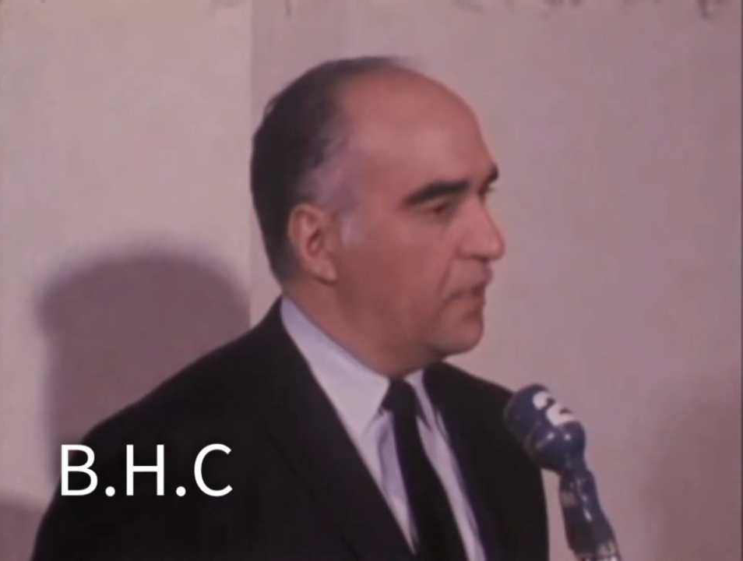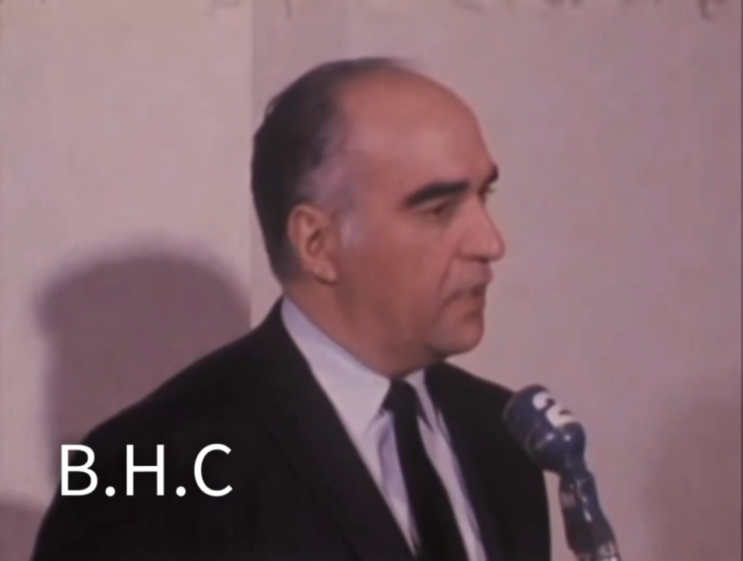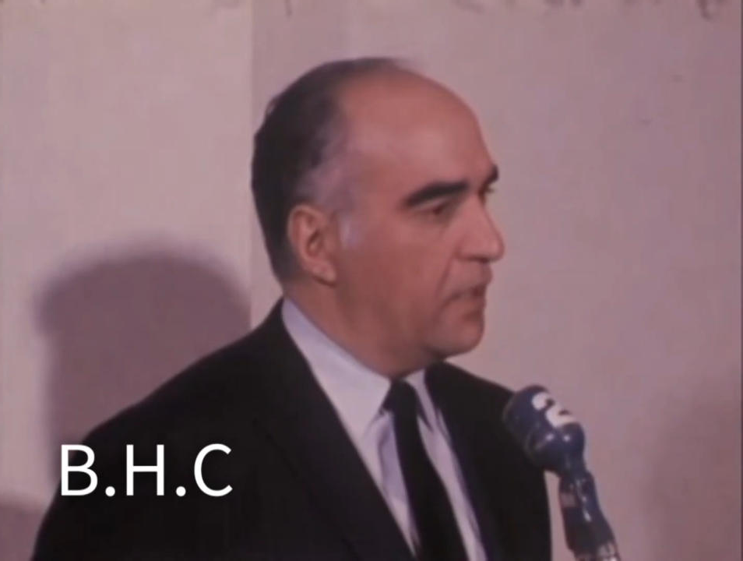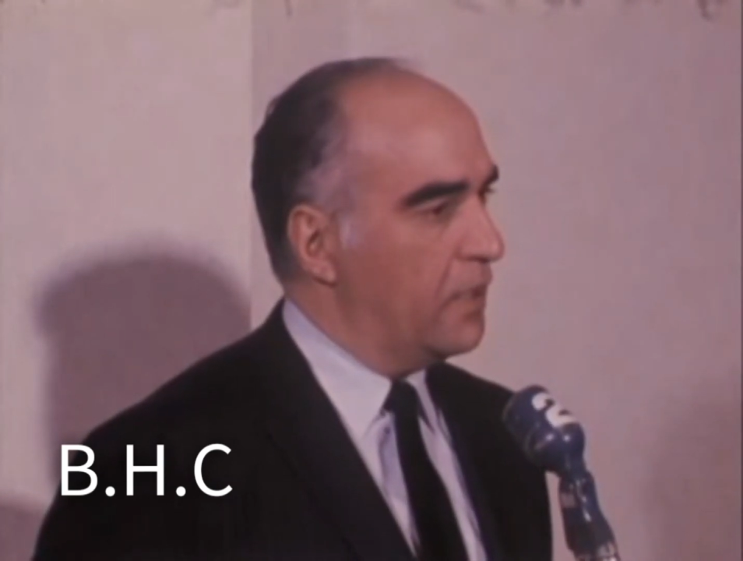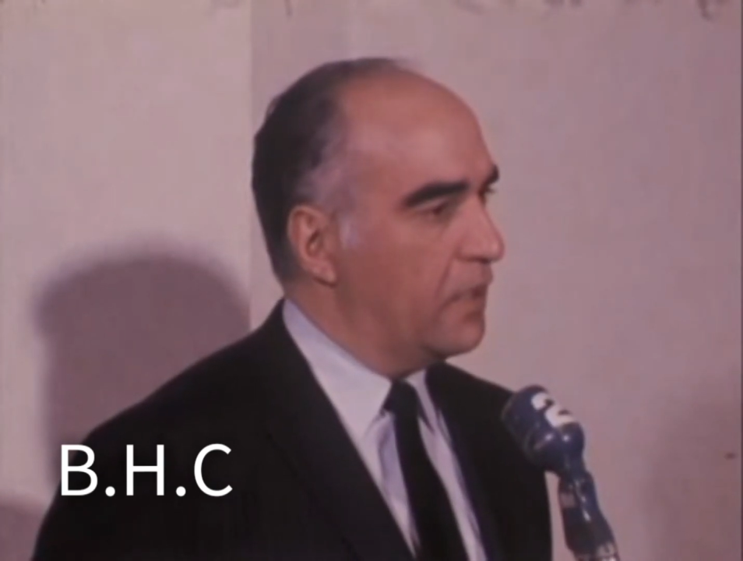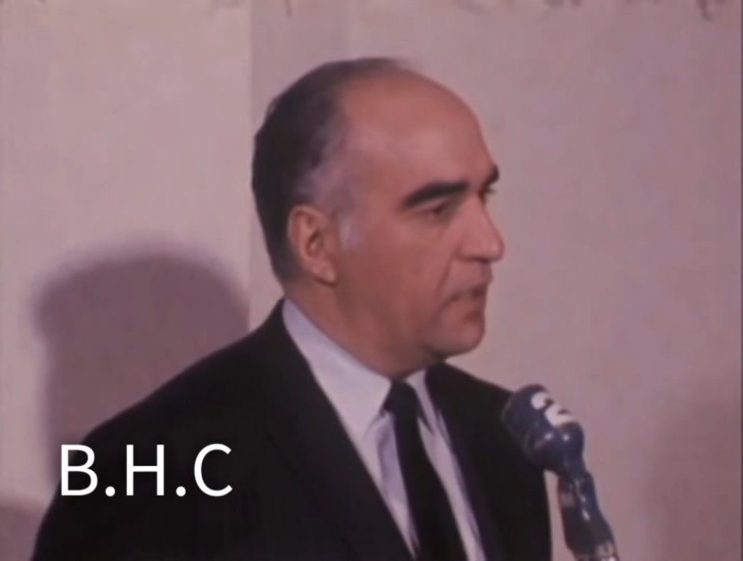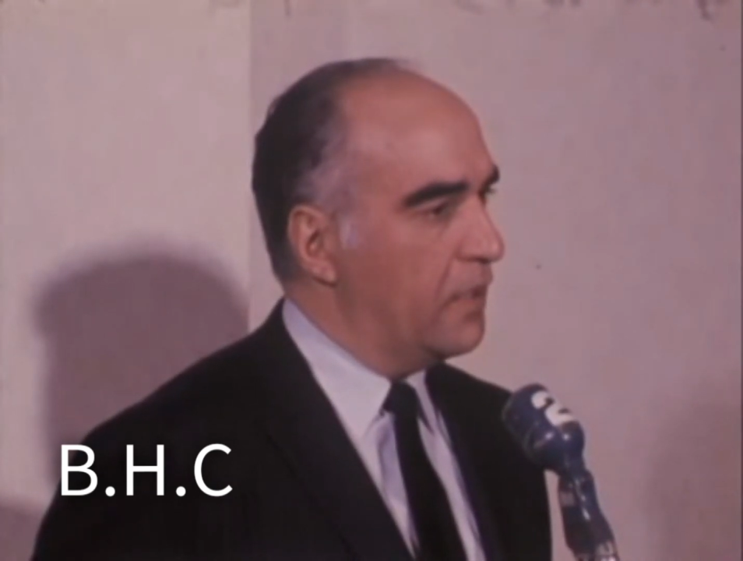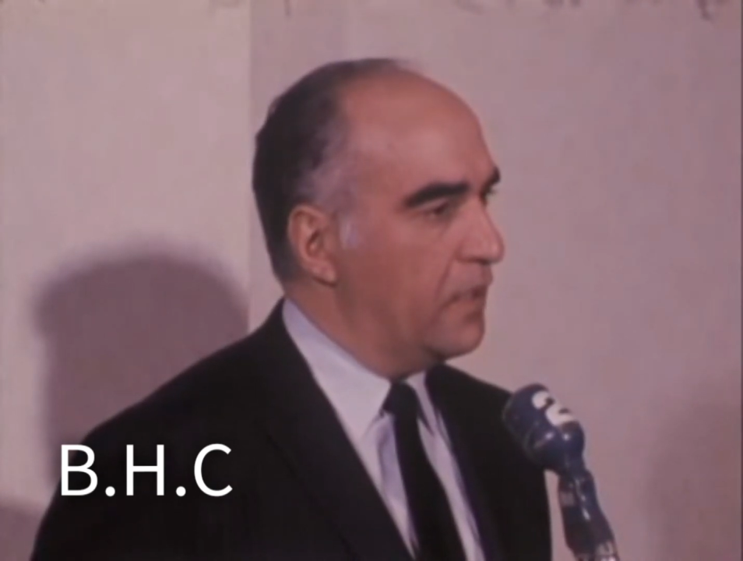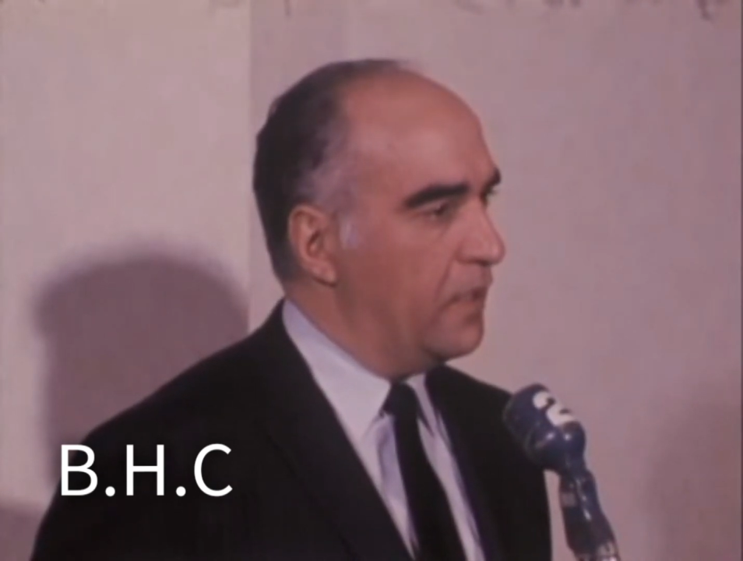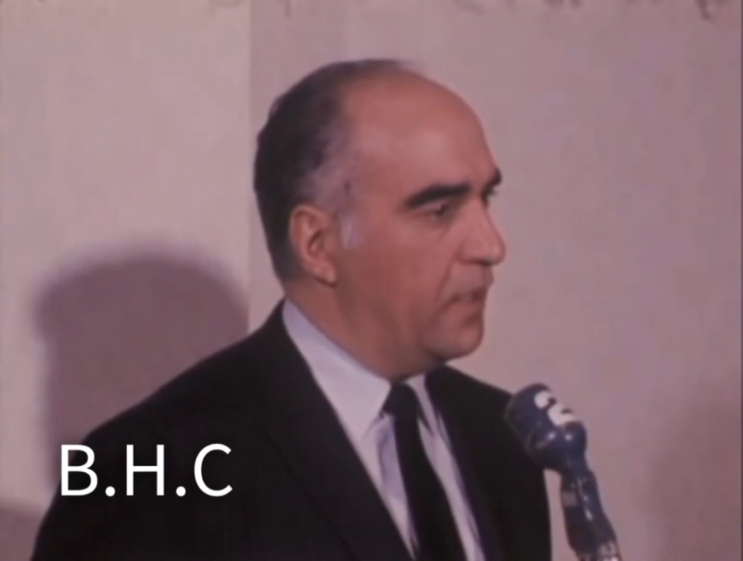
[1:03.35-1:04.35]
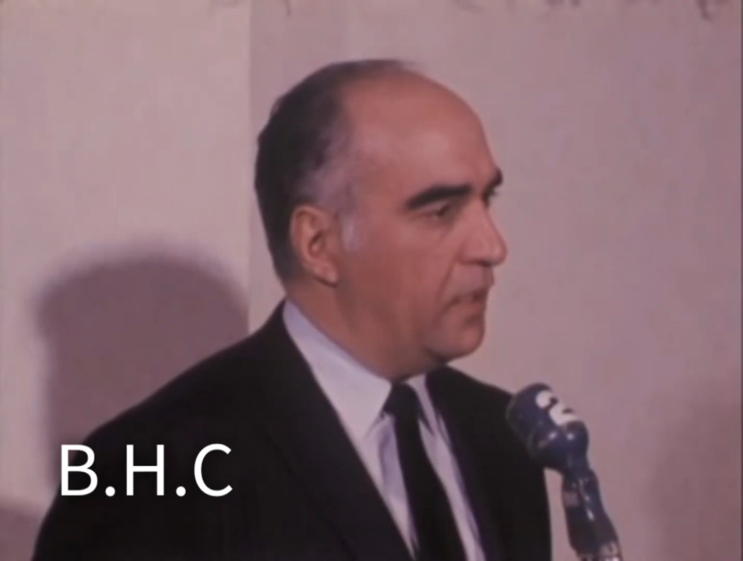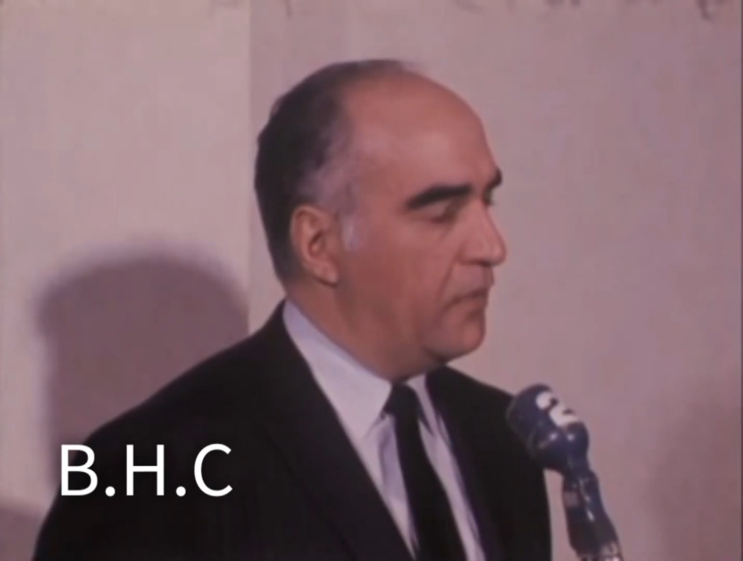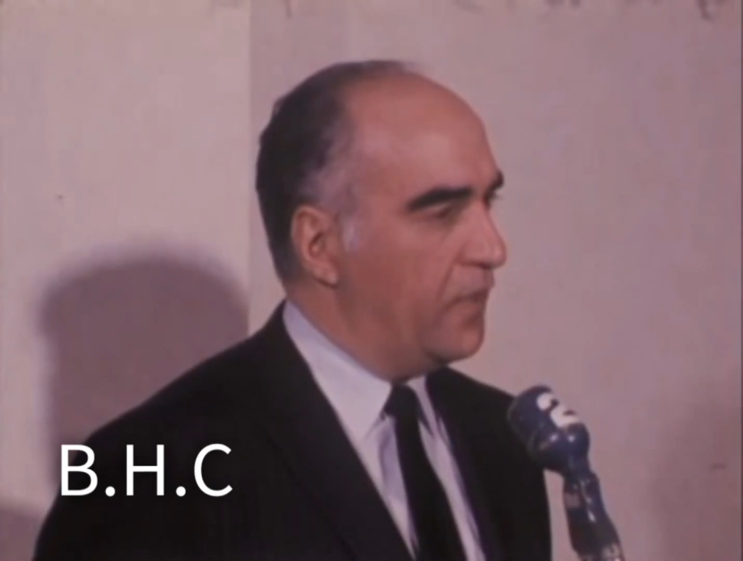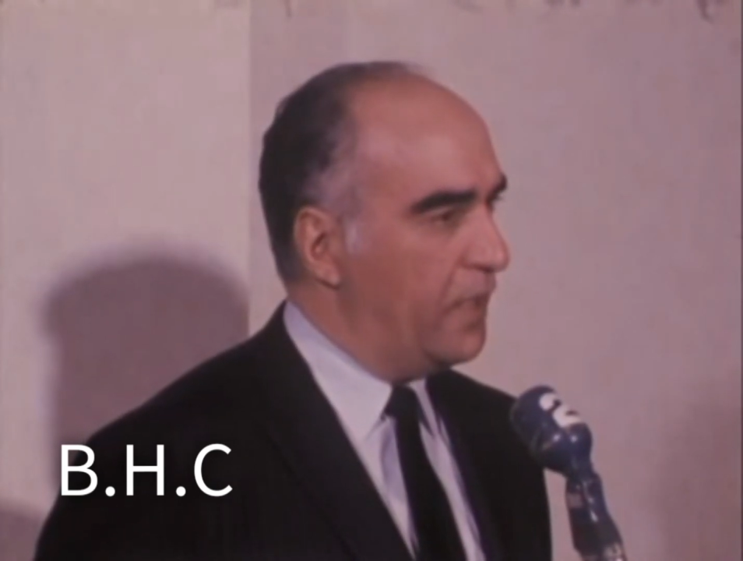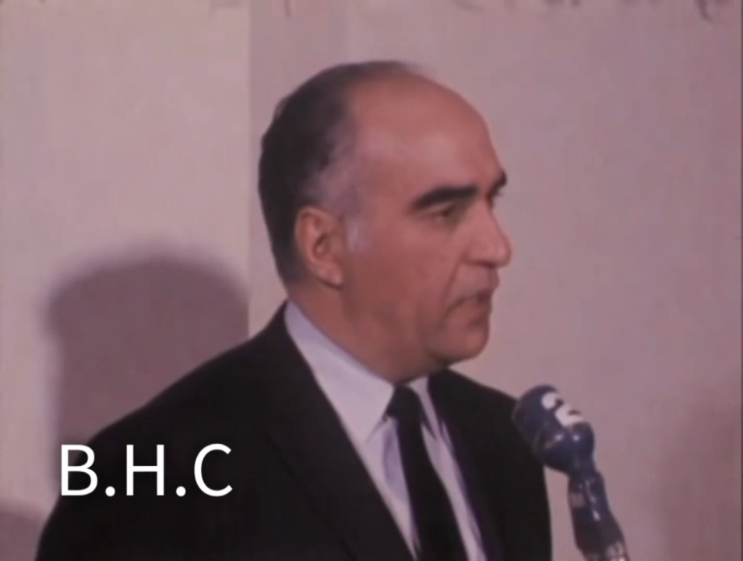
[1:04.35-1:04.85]

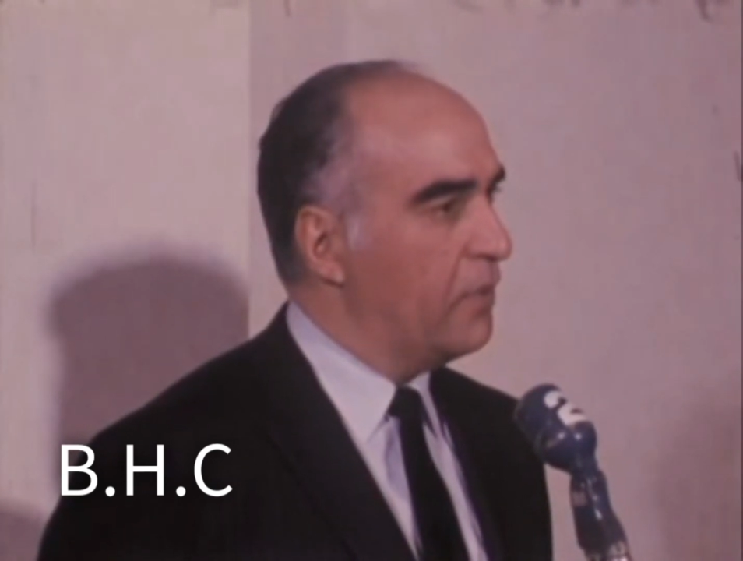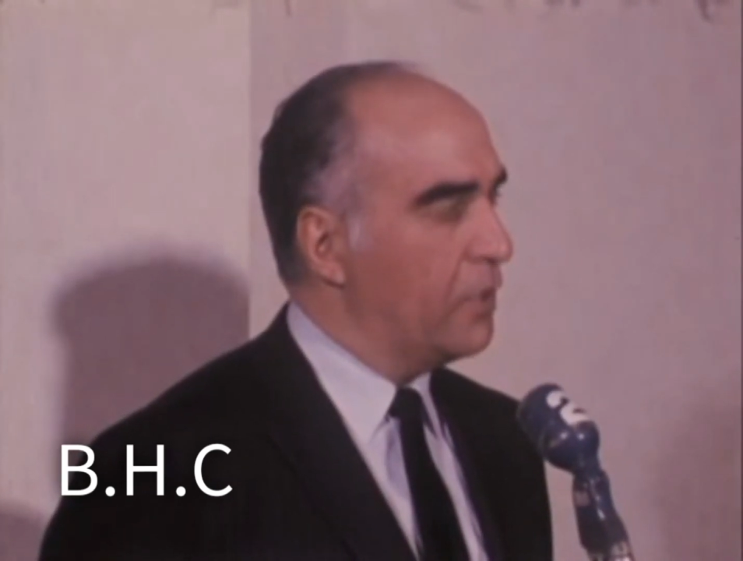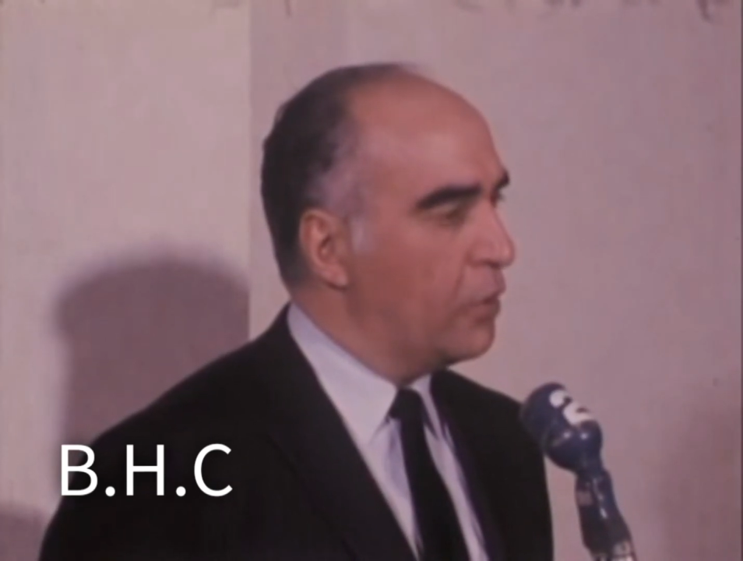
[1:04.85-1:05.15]
of here in